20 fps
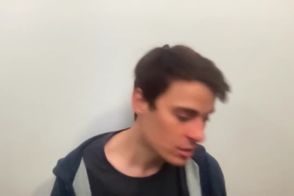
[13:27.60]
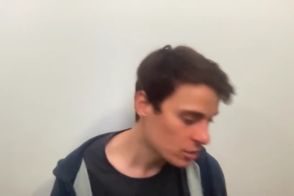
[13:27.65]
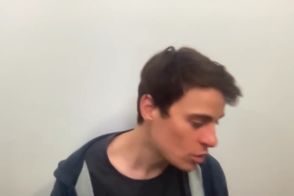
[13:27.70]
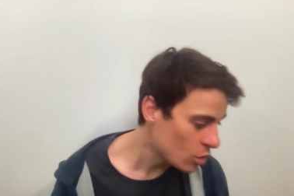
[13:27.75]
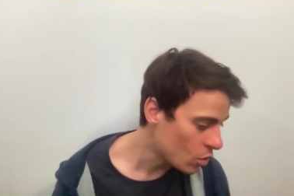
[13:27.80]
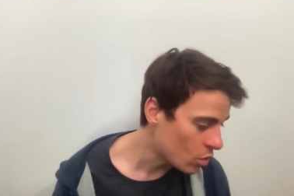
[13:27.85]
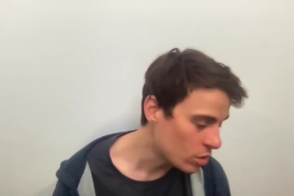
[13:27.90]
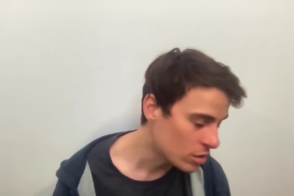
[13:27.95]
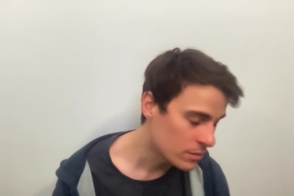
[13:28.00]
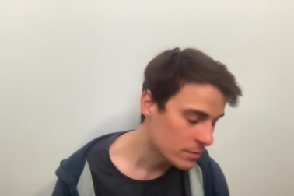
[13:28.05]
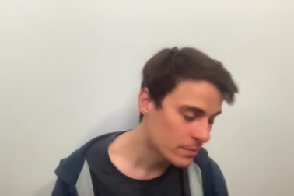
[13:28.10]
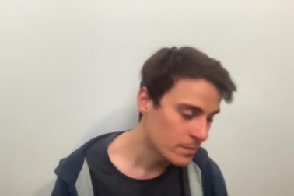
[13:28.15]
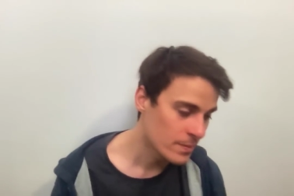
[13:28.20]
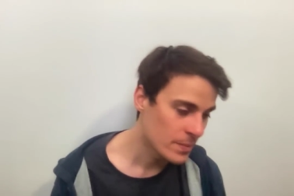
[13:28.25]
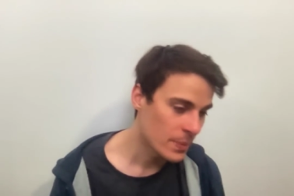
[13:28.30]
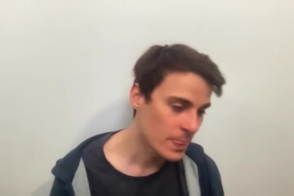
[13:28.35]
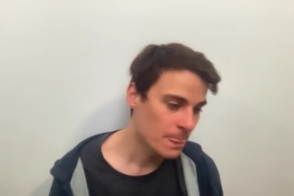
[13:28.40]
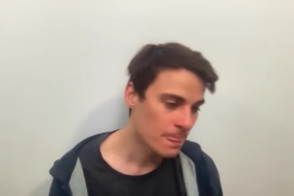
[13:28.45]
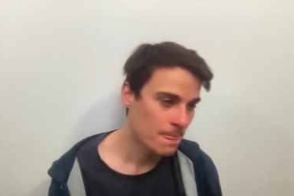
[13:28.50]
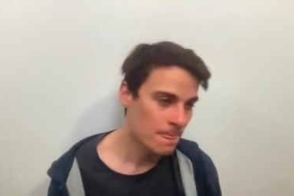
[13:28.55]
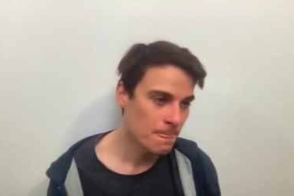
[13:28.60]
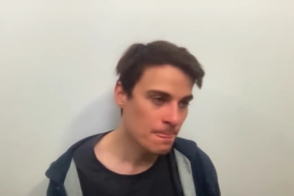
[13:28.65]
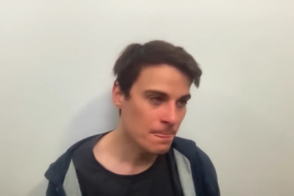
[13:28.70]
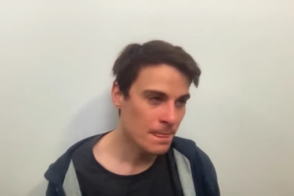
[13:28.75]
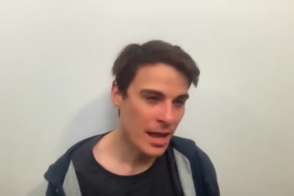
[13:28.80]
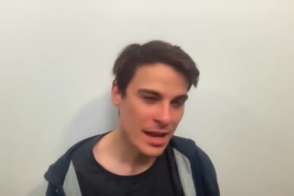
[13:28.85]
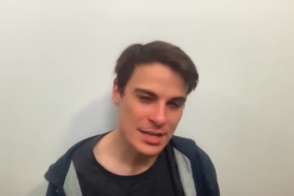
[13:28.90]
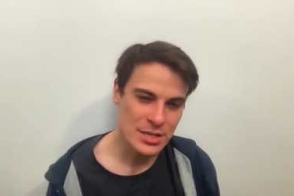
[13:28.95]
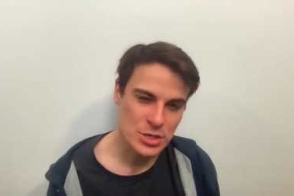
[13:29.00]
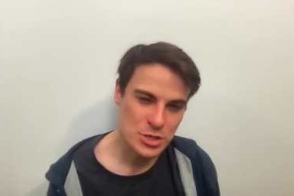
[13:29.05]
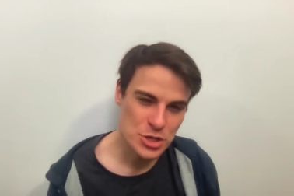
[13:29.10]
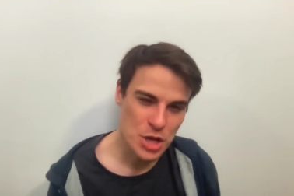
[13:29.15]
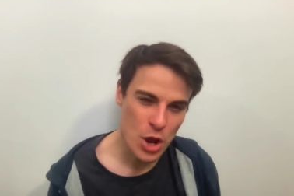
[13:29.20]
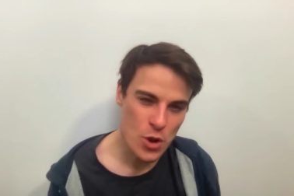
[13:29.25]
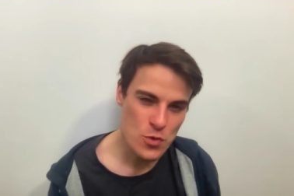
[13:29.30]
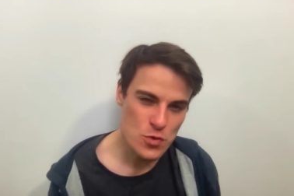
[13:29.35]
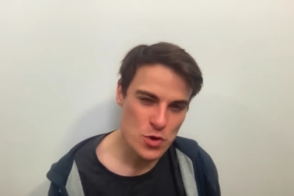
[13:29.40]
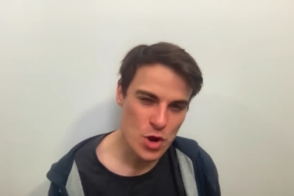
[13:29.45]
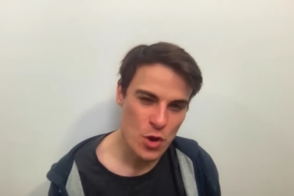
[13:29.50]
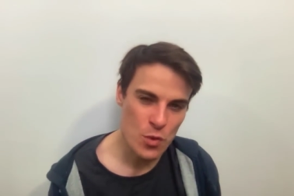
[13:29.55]
Go on. I
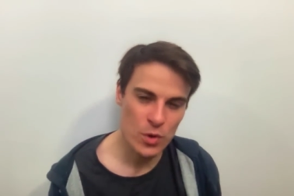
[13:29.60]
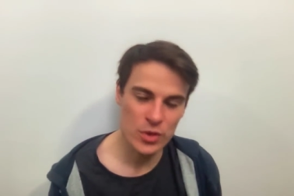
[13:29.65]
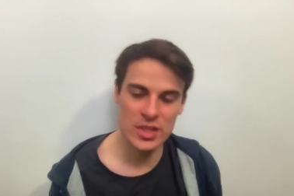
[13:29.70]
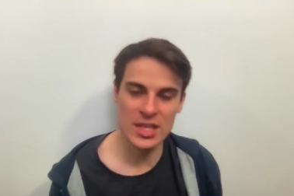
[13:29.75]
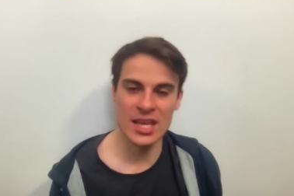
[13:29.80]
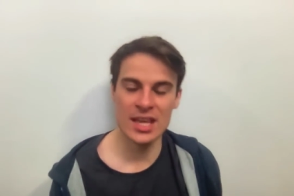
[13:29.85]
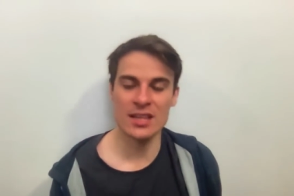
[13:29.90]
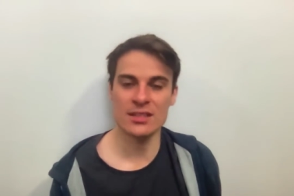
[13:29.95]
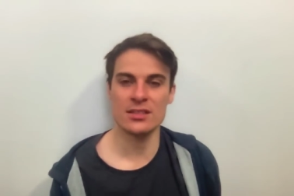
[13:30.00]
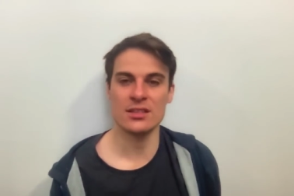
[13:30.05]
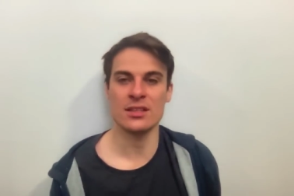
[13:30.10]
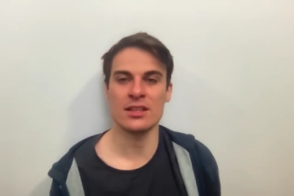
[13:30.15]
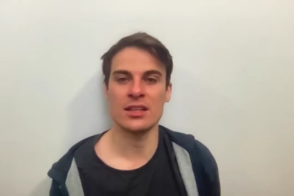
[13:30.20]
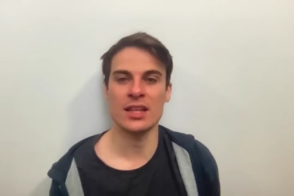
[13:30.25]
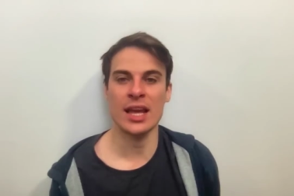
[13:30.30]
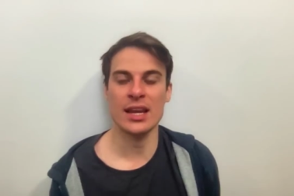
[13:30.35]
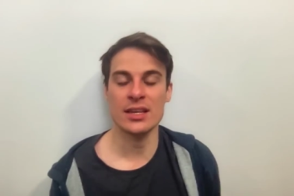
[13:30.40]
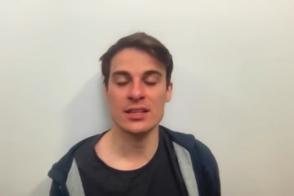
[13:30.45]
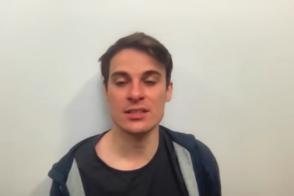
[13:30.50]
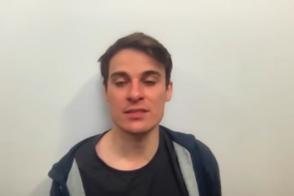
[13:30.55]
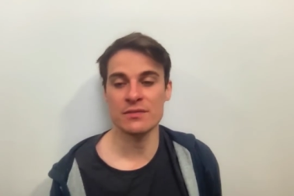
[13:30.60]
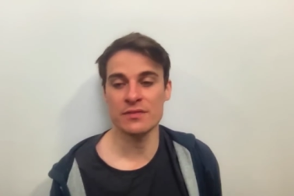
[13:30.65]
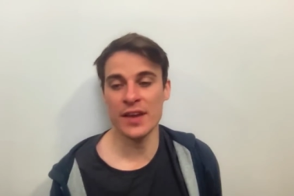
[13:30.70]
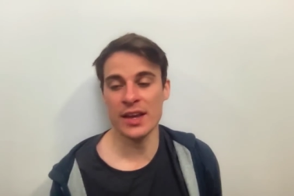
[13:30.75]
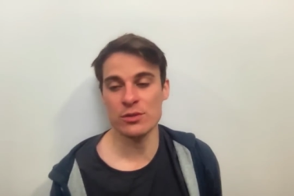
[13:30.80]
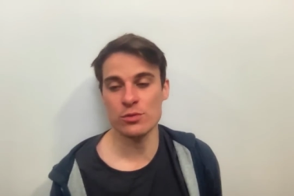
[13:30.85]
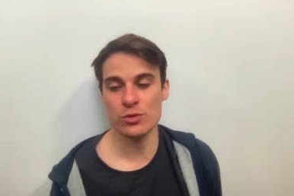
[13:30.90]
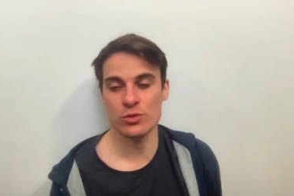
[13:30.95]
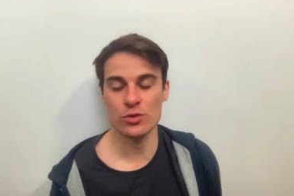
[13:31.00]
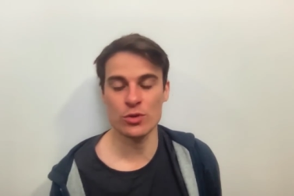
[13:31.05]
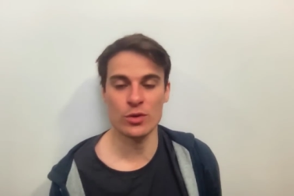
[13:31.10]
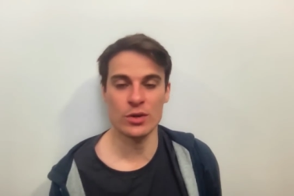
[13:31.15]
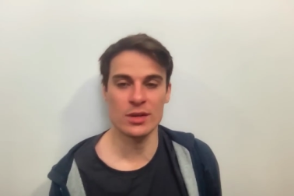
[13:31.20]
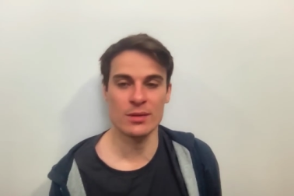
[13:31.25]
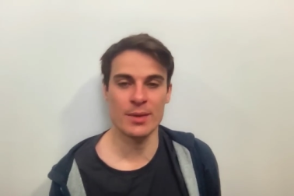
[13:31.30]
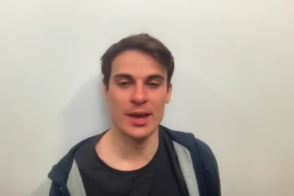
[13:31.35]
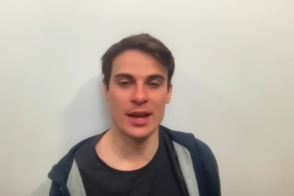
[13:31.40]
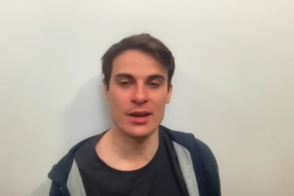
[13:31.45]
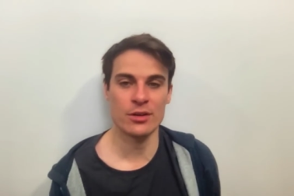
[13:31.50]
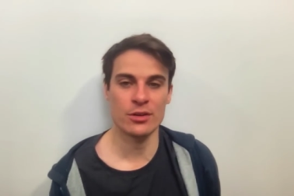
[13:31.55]
don't know what the answer to that is. In fact, we were talking
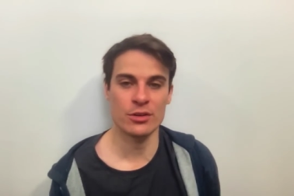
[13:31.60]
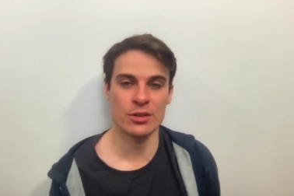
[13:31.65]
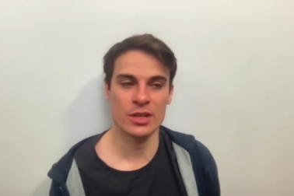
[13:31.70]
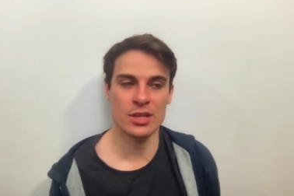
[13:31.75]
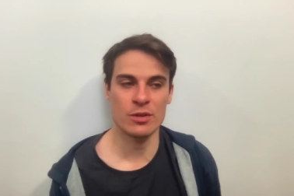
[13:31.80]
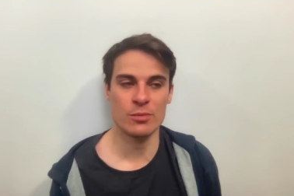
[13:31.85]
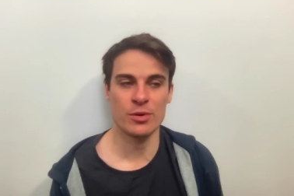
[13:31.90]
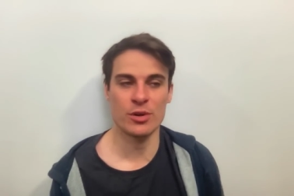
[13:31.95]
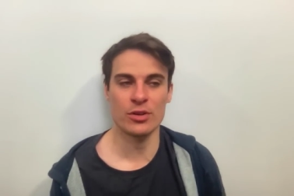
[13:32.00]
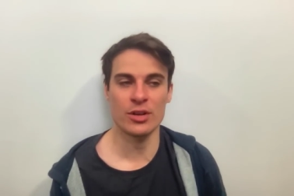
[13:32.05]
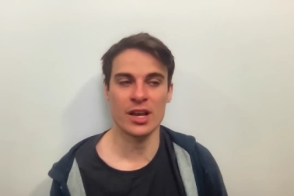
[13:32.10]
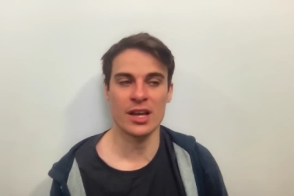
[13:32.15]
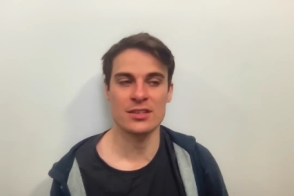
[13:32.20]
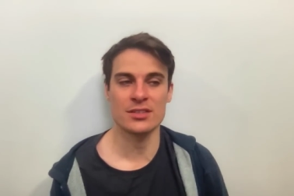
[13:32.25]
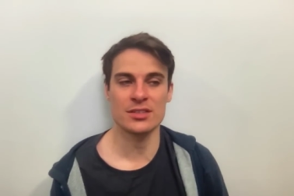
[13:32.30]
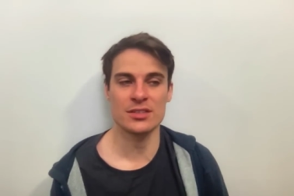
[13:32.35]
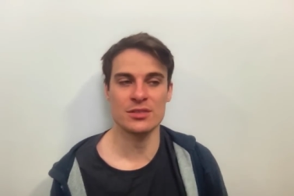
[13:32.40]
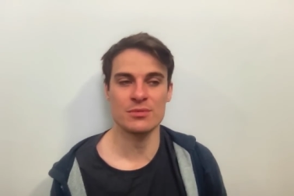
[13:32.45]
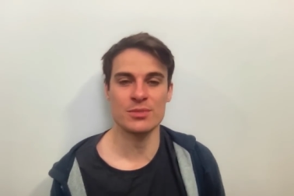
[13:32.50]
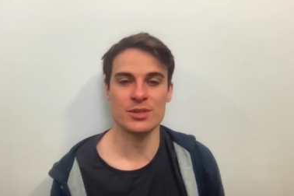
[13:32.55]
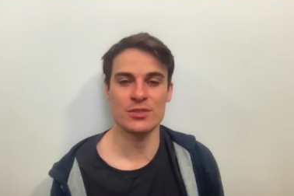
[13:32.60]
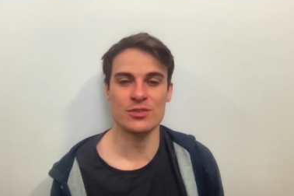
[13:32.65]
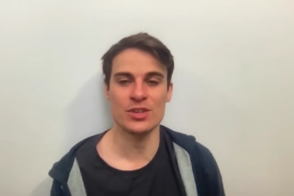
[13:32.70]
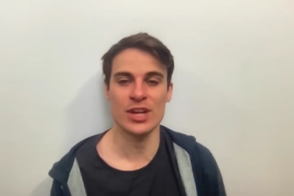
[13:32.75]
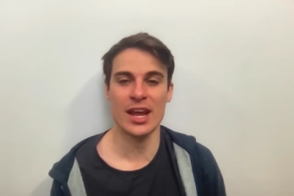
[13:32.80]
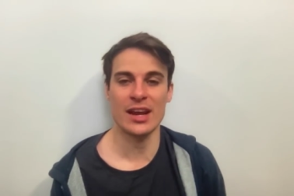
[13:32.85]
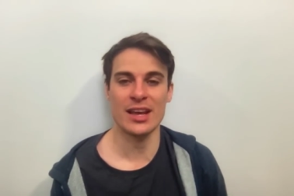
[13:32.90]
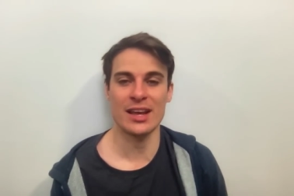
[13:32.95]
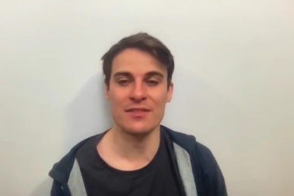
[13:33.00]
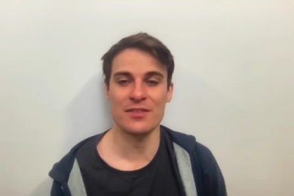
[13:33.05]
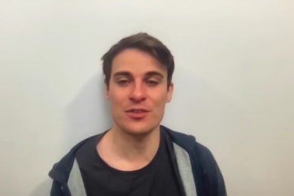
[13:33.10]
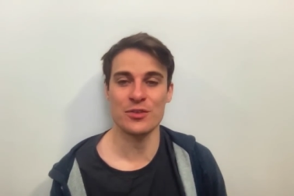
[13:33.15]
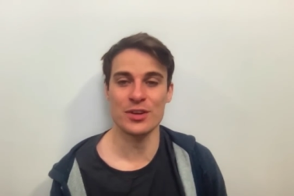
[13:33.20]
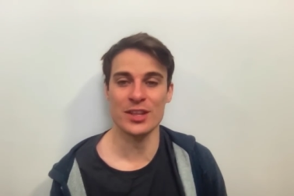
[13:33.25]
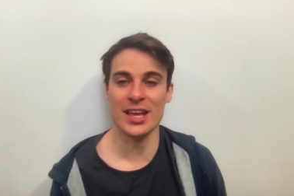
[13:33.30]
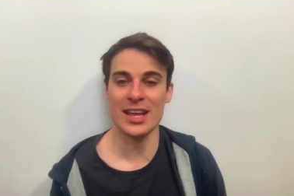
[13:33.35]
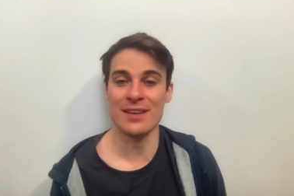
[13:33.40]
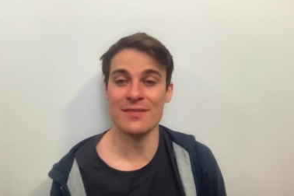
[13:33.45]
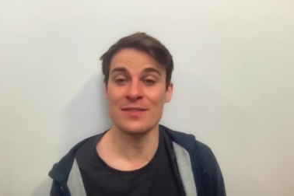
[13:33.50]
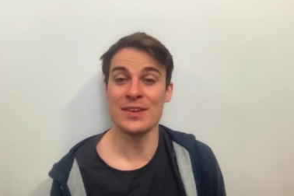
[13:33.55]
about it on the Neil podcast. There's a bit of shout out for it
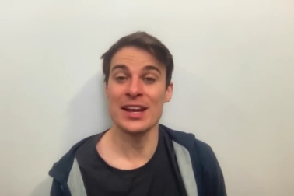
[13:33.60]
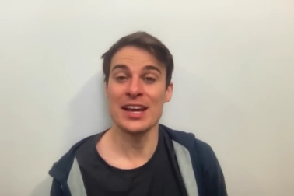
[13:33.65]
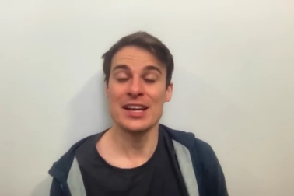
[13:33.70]
there.